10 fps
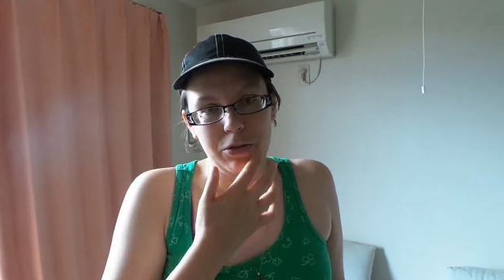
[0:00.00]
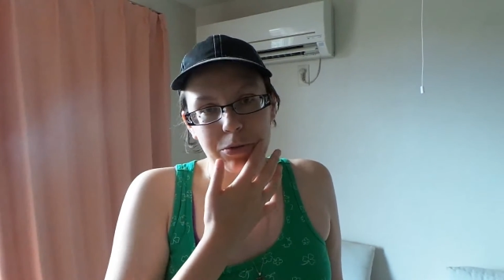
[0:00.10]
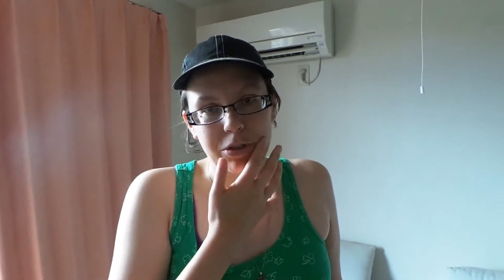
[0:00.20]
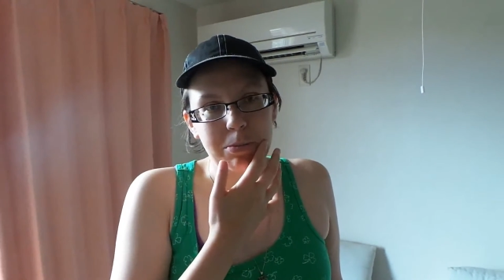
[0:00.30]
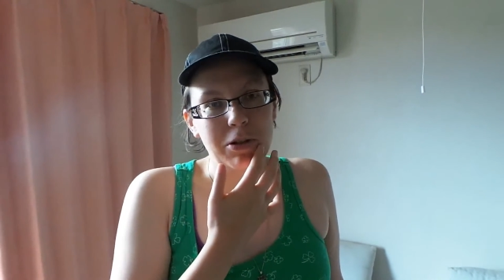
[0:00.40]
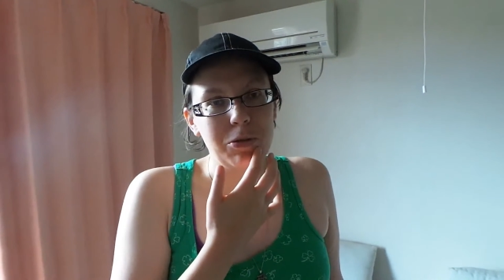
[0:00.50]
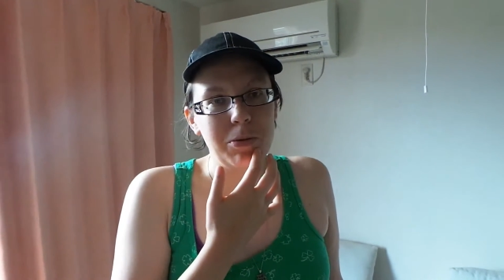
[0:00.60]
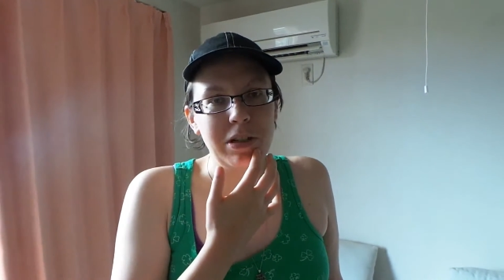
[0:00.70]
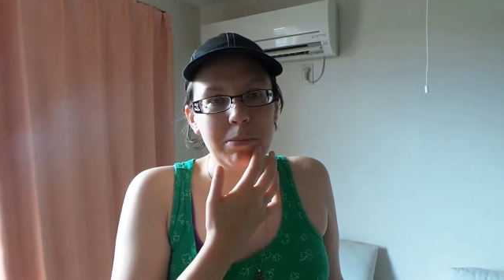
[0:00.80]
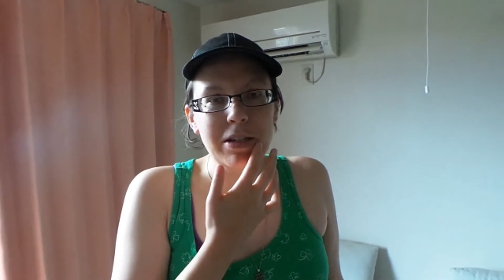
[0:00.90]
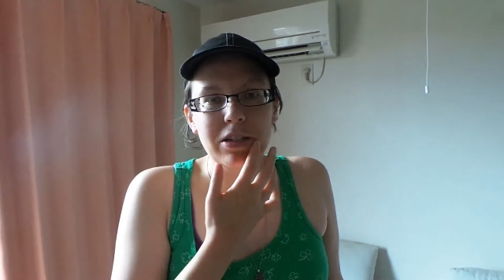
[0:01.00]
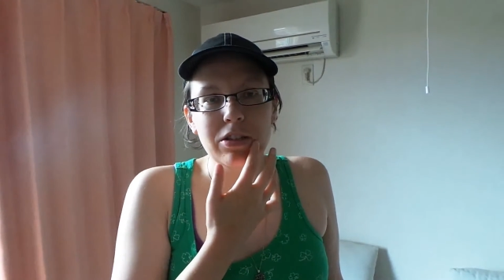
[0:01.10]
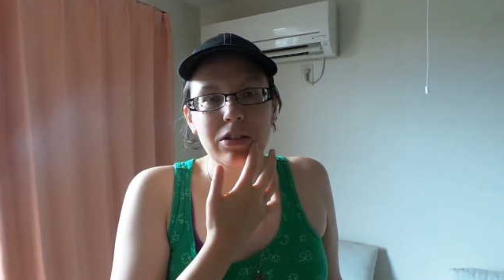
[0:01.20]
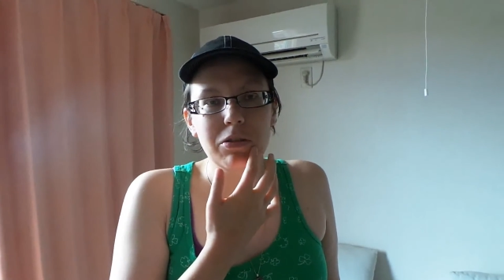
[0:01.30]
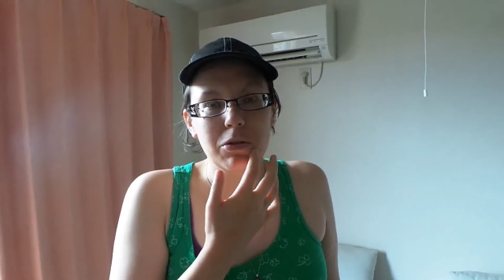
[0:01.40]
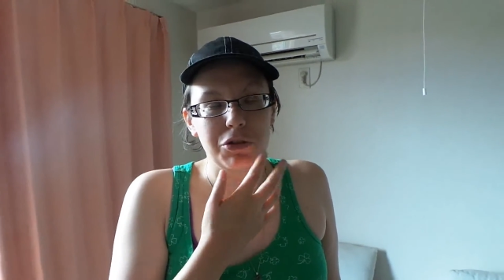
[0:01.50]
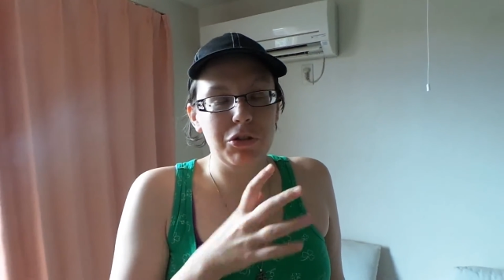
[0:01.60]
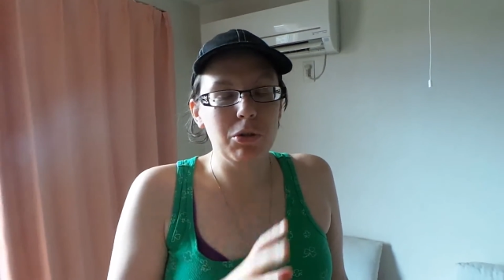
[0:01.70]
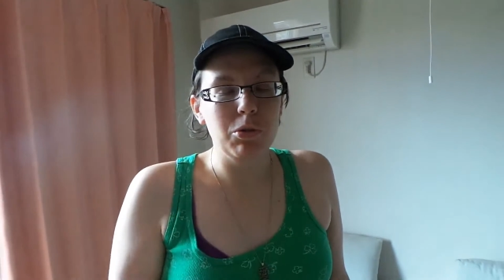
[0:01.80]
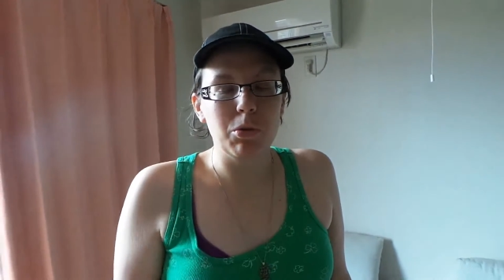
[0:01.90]
which was about 20 minutes or
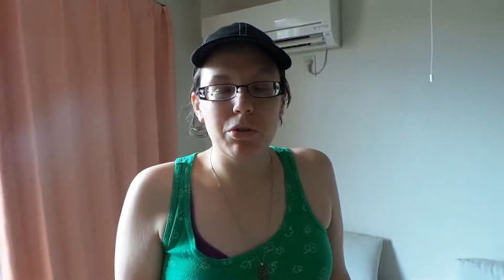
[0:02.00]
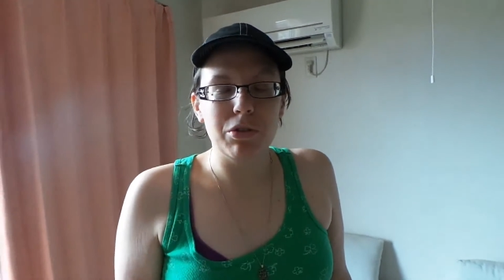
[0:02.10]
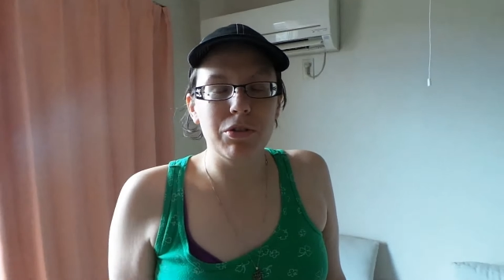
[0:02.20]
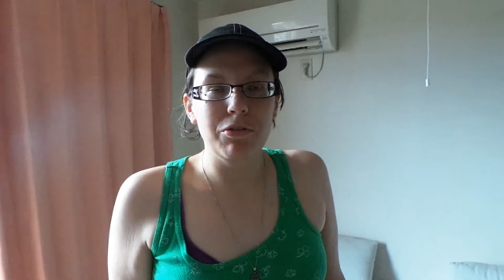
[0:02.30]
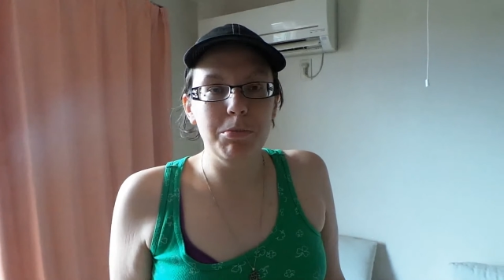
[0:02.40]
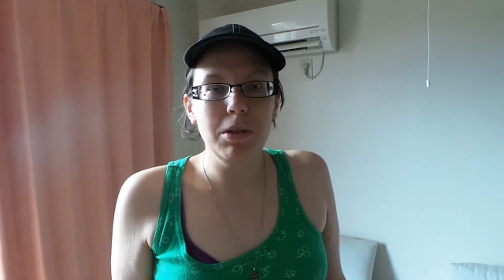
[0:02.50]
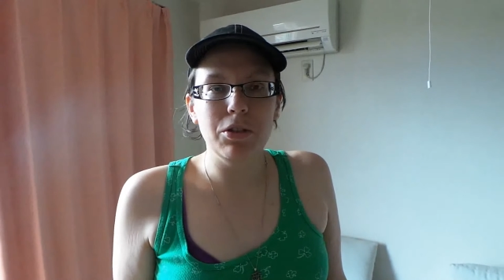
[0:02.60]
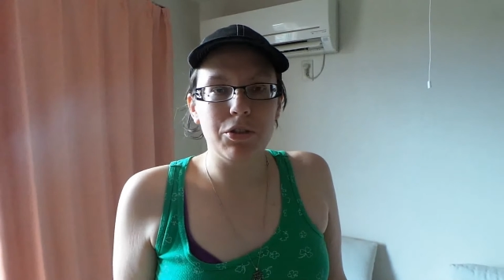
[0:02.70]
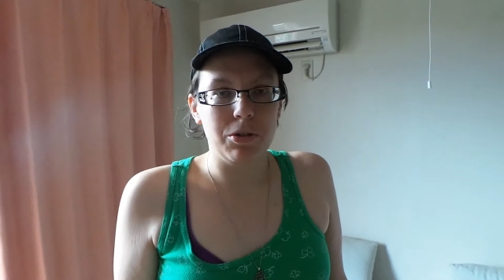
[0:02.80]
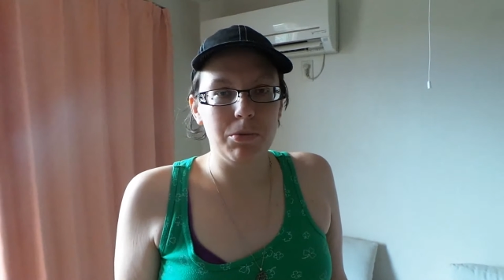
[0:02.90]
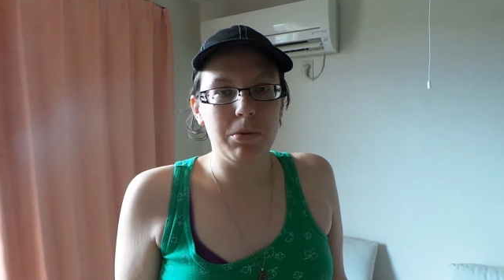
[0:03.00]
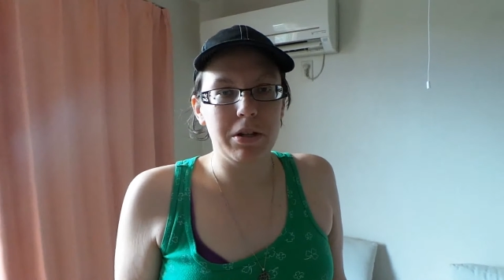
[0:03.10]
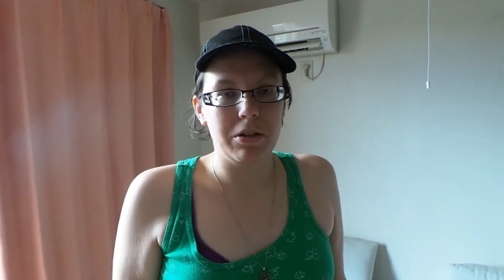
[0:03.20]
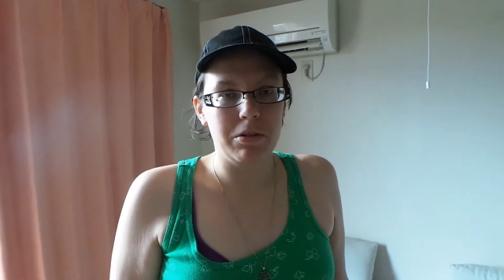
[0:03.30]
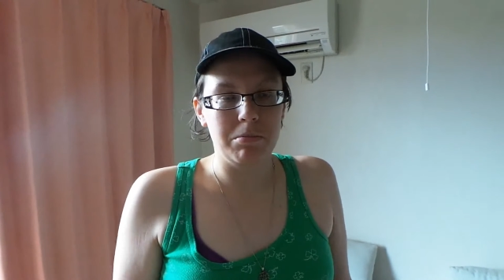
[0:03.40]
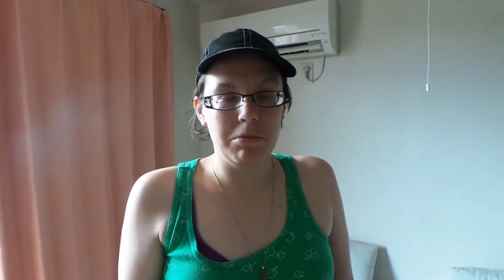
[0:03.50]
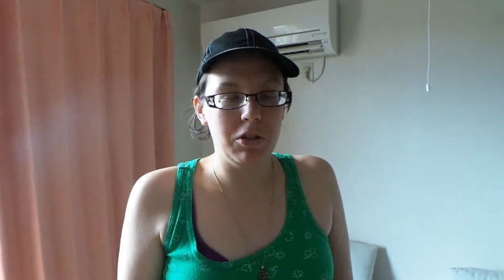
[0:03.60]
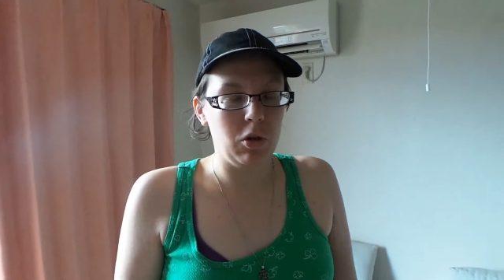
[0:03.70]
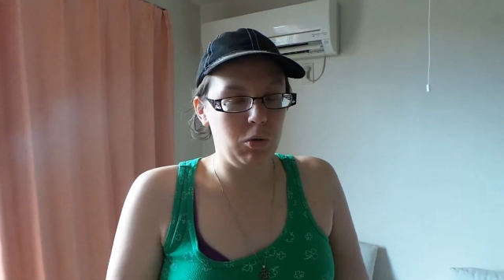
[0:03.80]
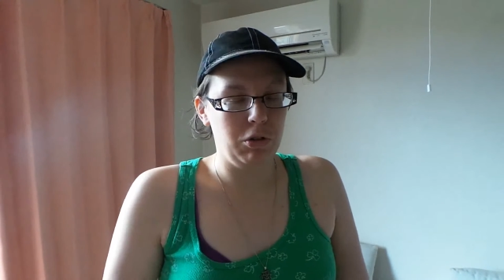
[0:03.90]
so north of Mito, where
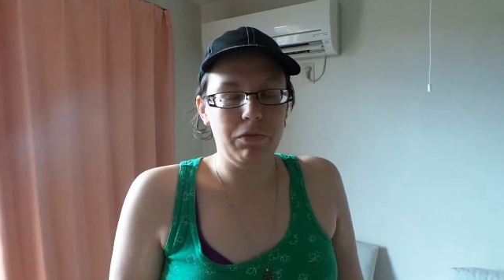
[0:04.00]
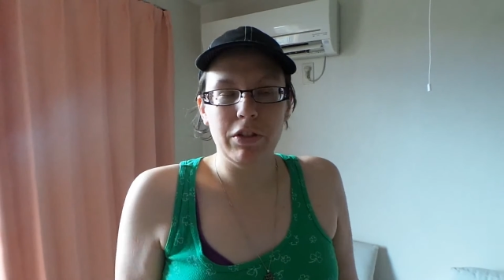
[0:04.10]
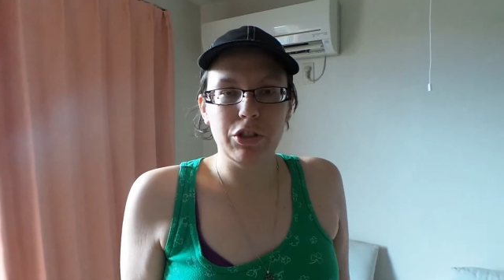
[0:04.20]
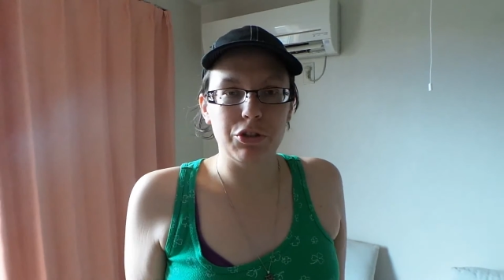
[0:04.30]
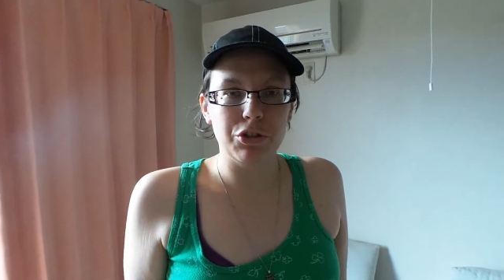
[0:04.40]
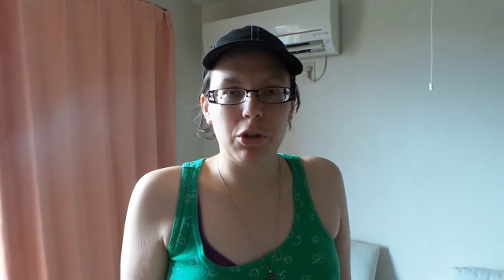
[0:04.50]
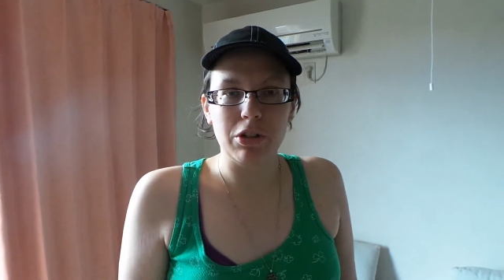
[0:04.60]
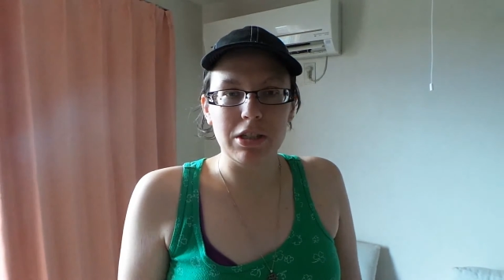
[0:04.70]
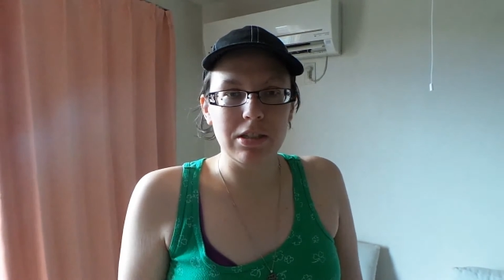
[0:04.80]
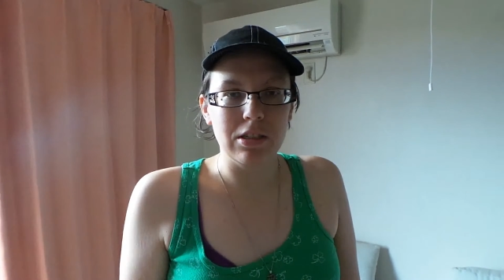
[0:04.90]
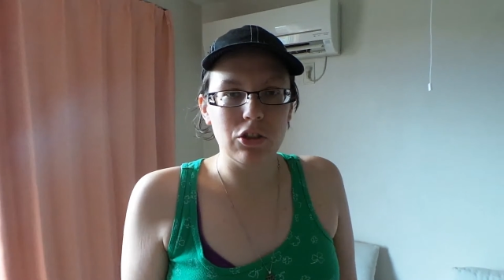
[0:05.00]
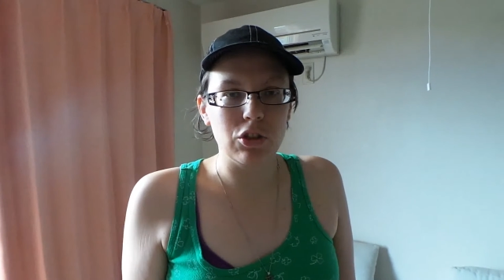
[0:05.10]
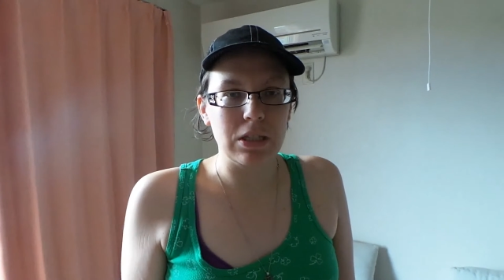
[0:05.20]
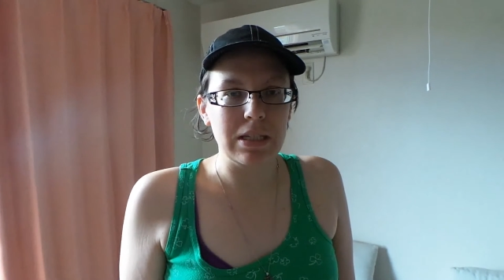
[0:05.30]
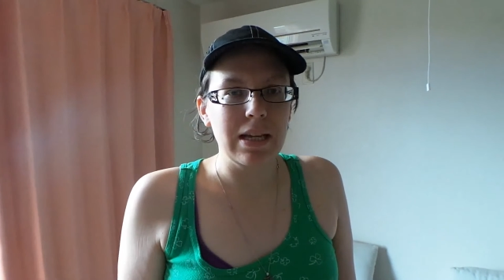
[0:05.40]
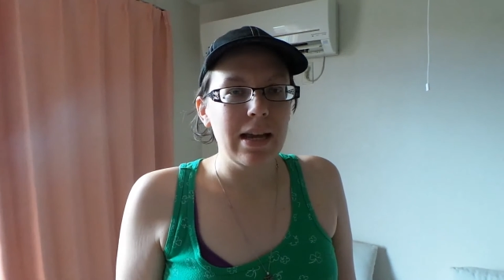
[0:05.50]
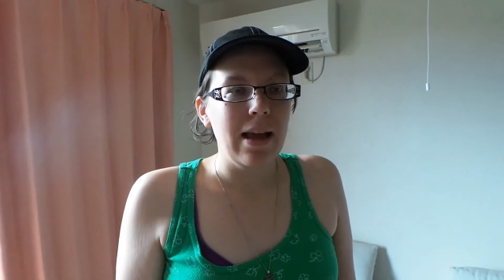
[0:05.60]
this whole adventure started, essentially.